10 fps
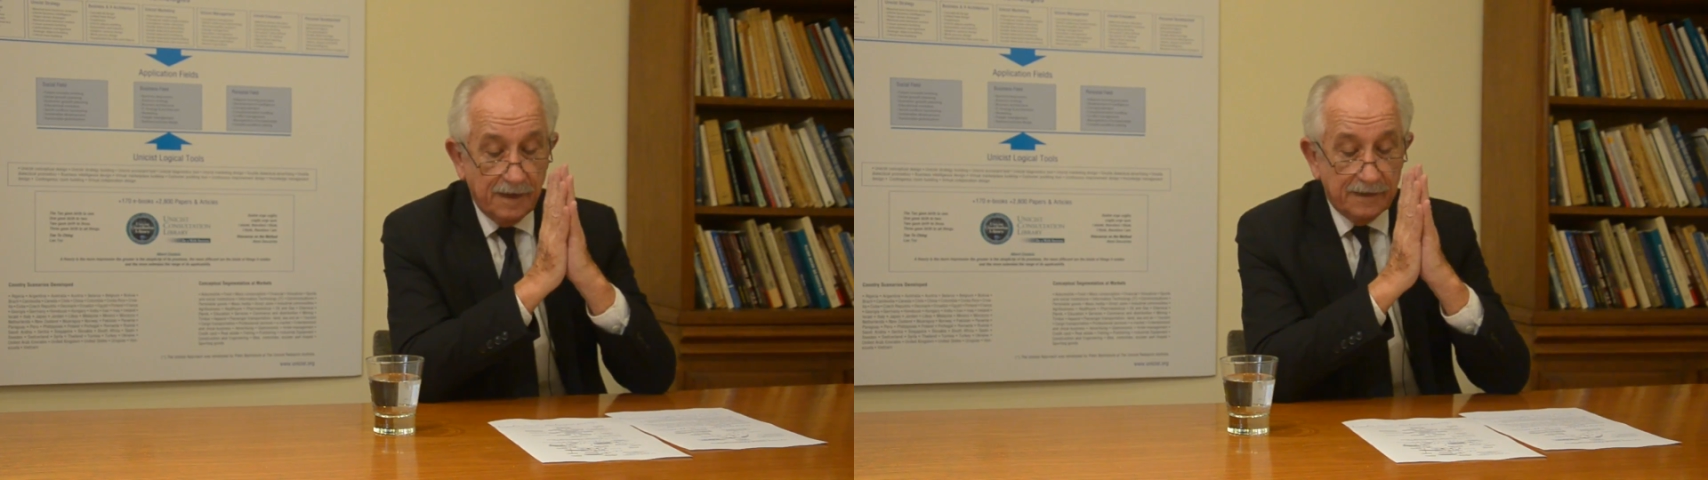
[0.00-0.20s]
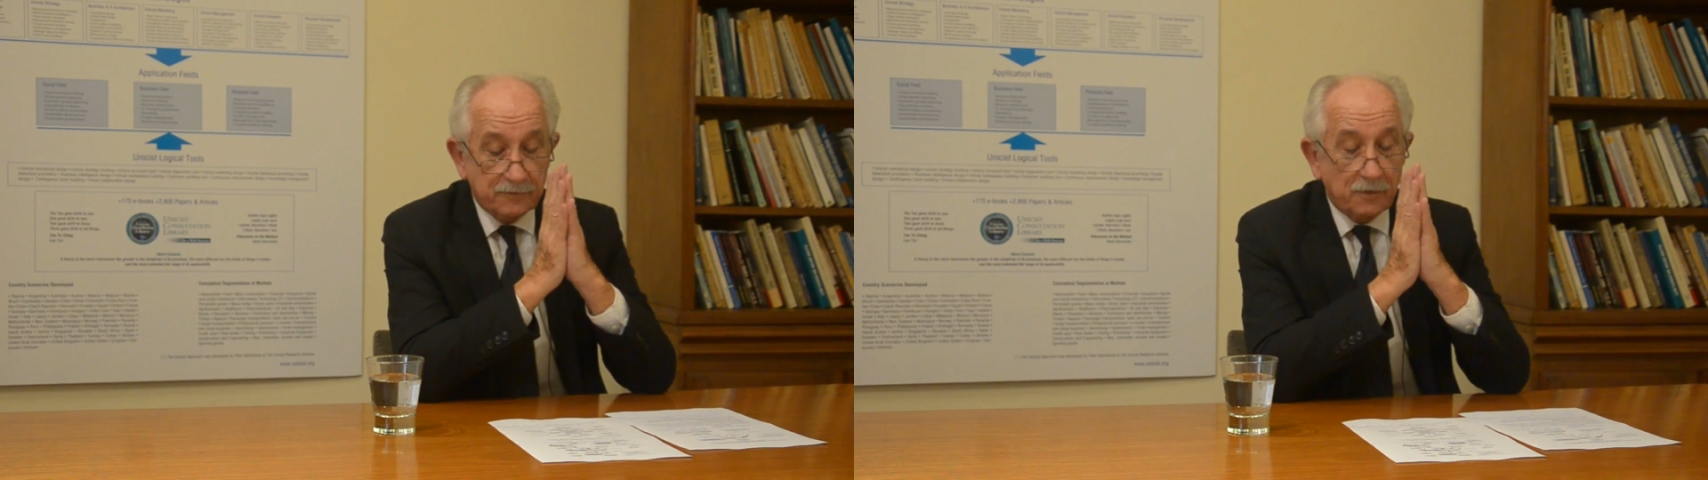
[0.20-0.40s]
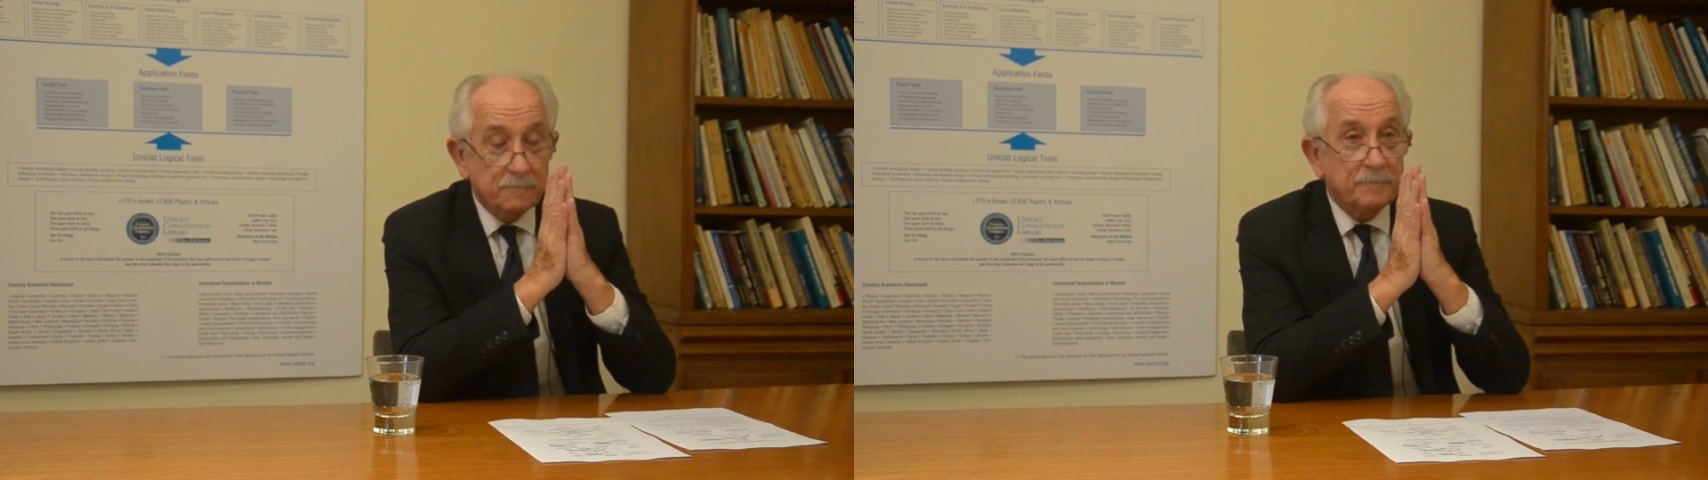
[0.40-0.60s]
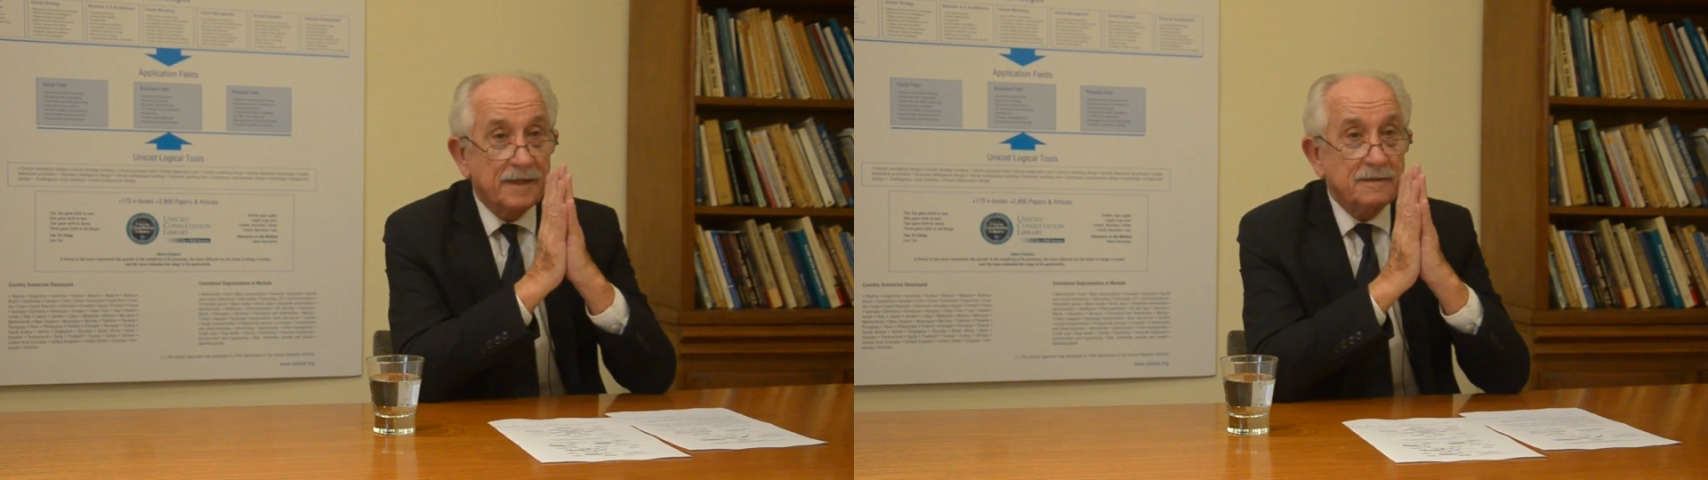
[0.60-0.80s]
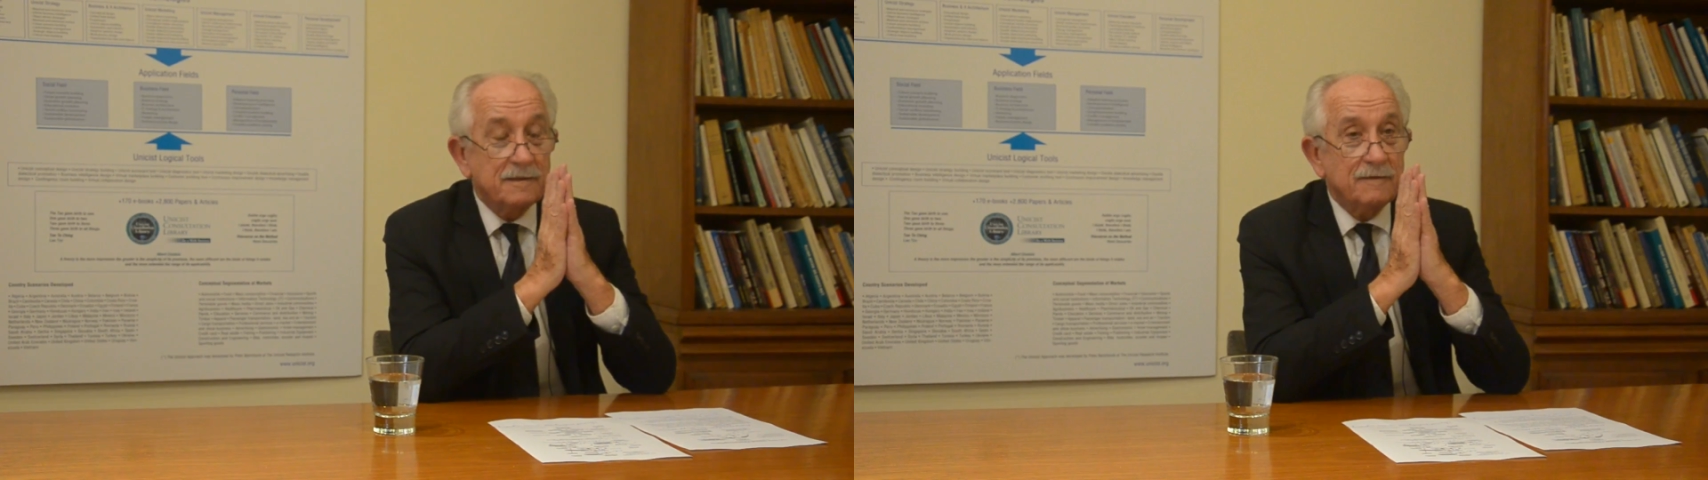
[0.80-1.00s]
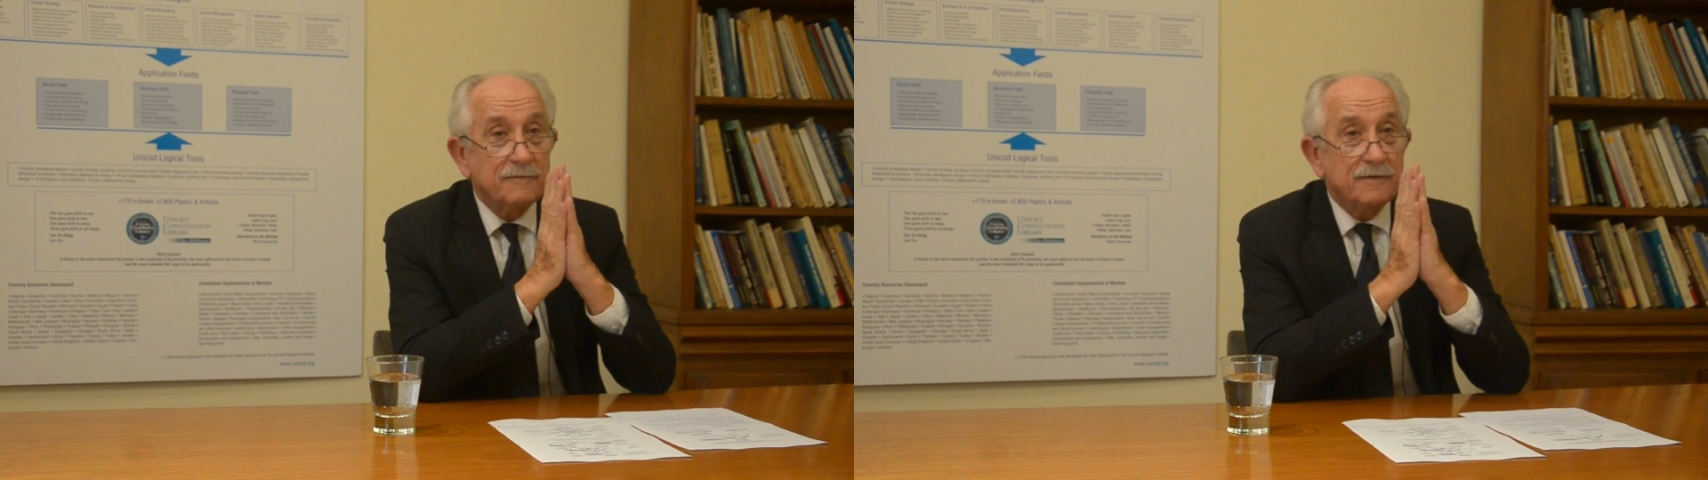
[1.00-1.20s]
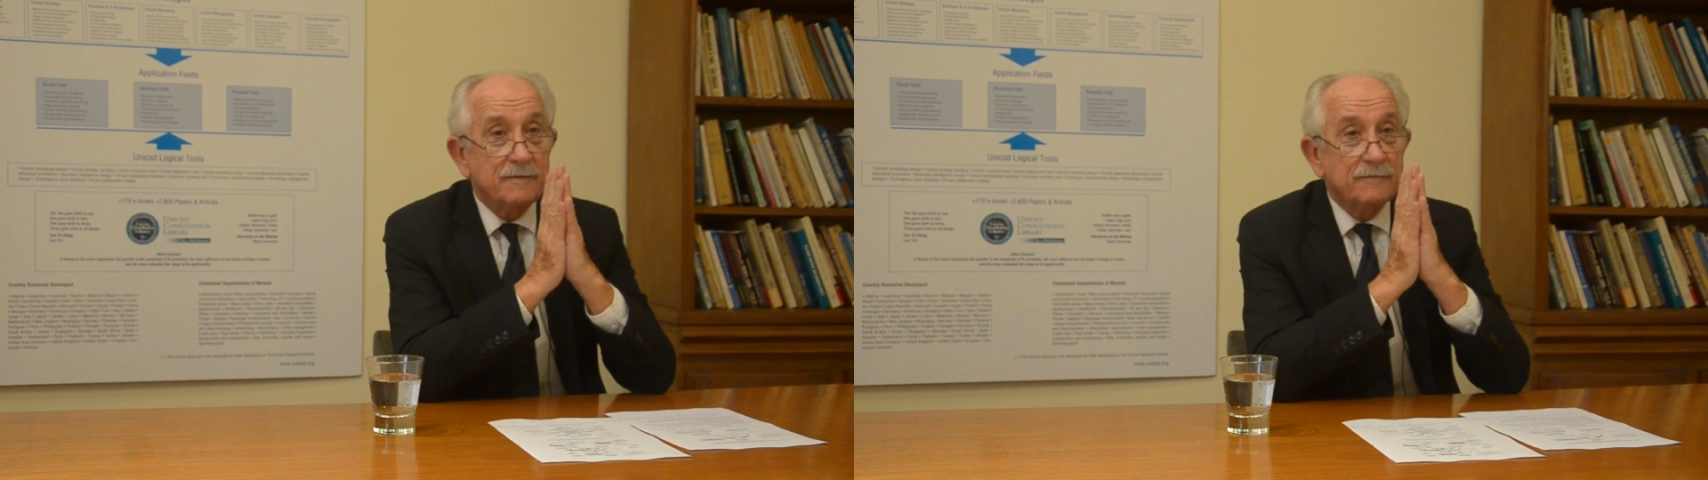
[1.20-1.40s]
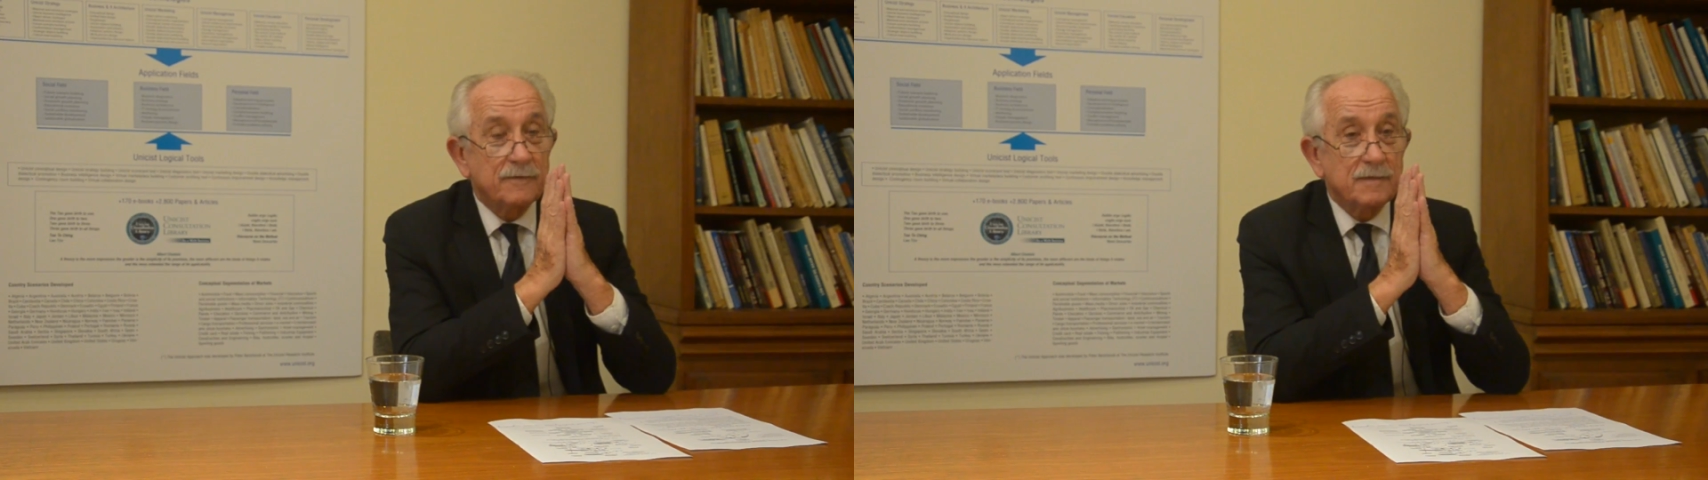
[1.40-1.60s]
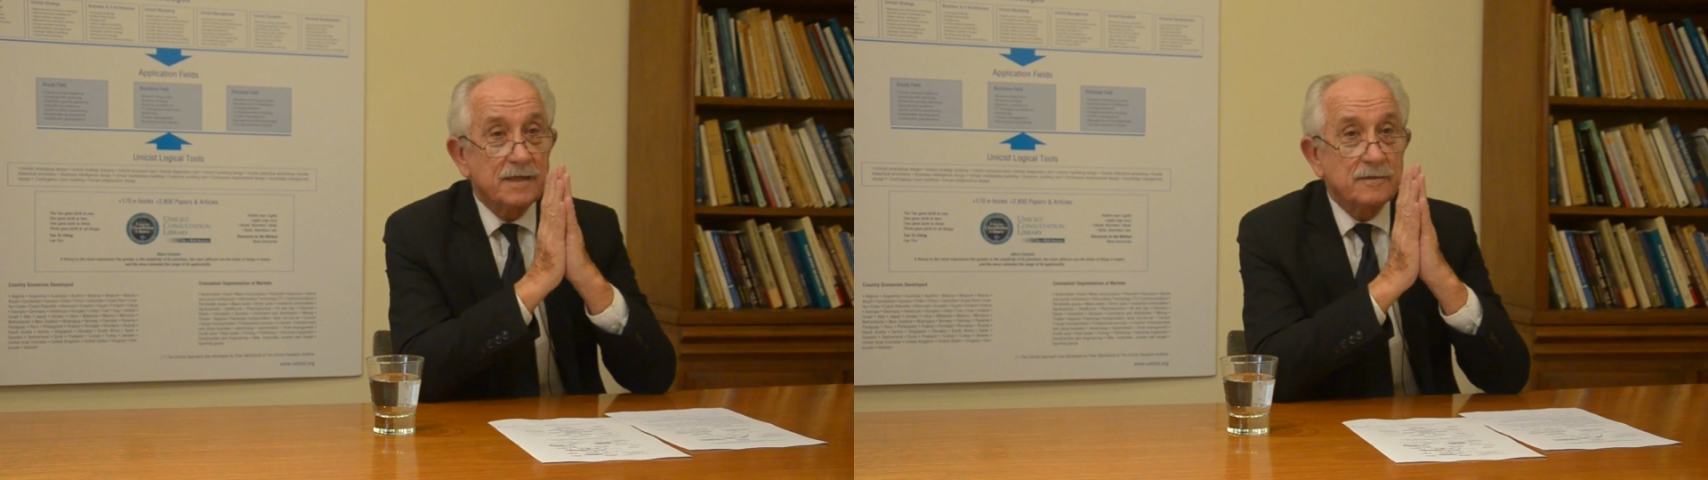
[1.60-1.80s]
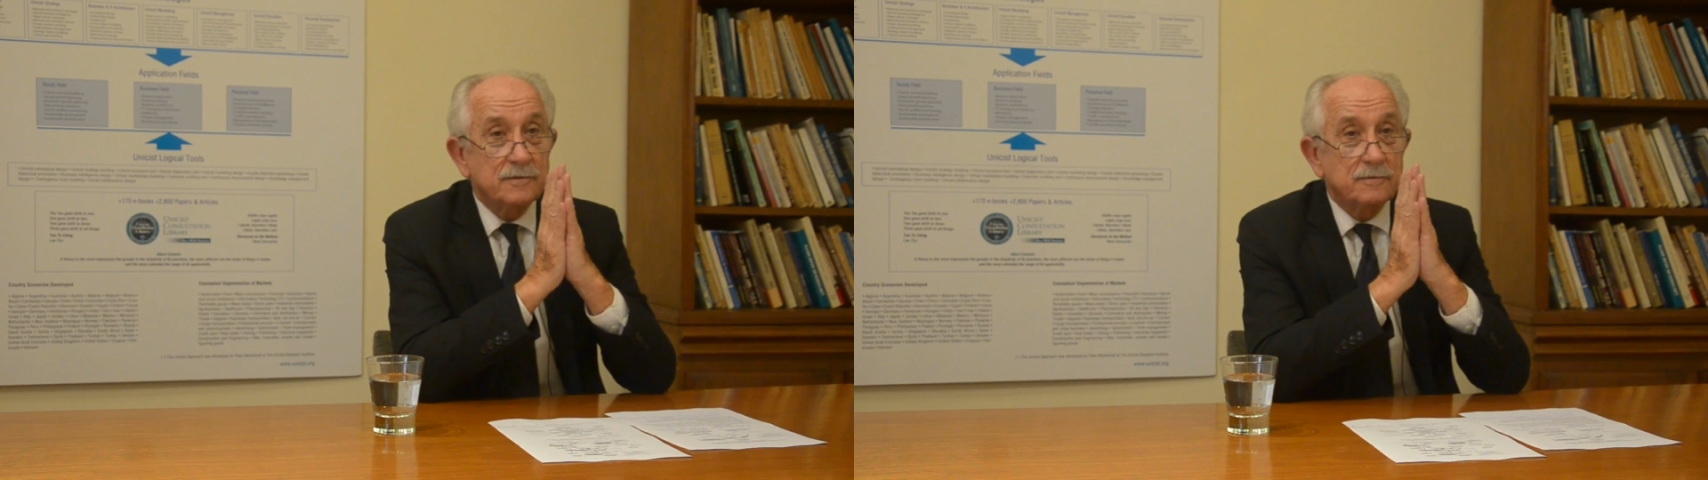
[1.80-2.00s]
and competitive
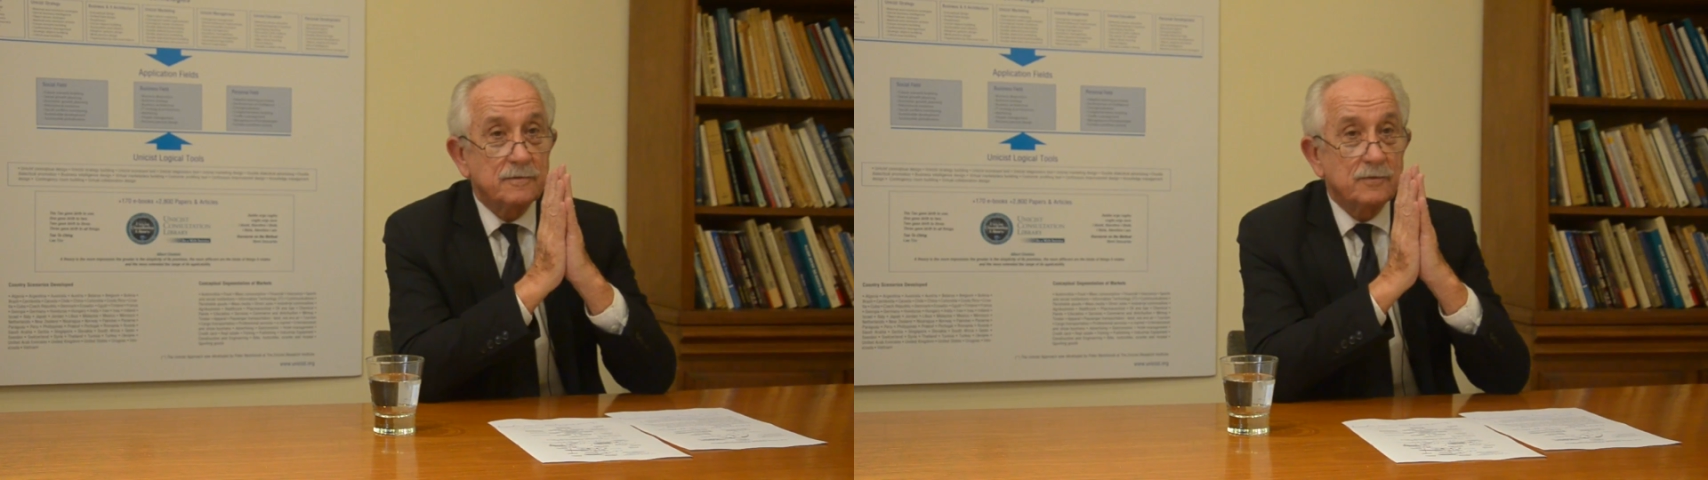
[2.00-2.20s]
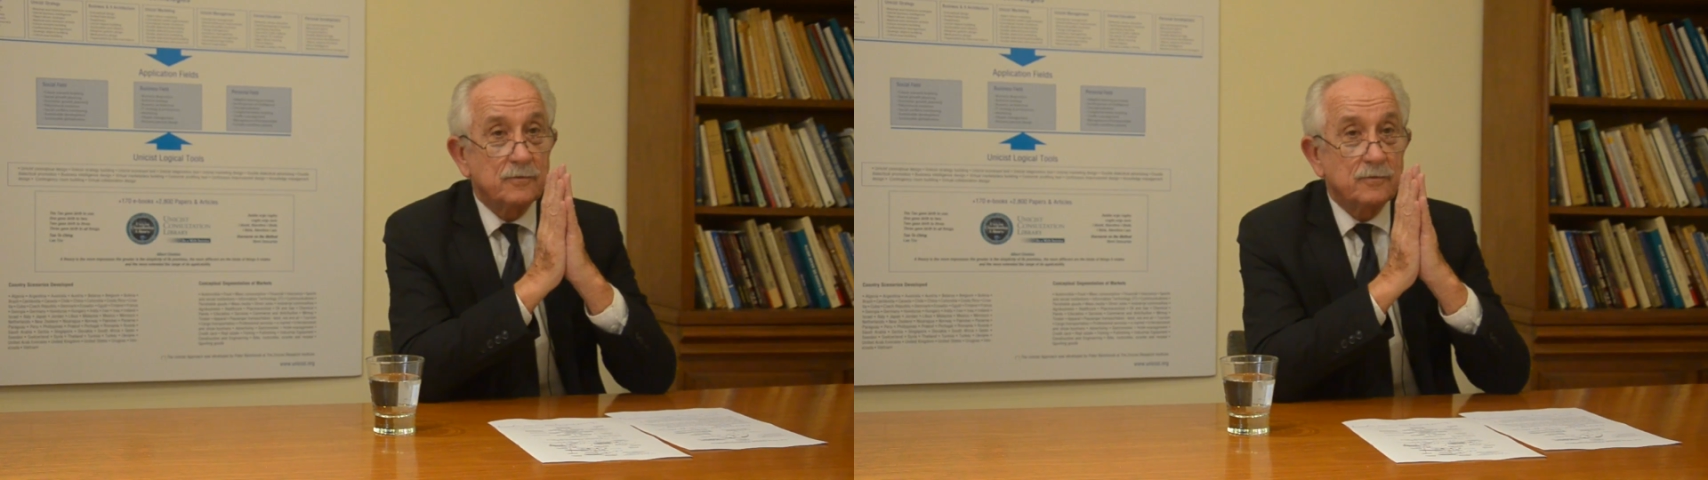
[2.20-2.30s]
information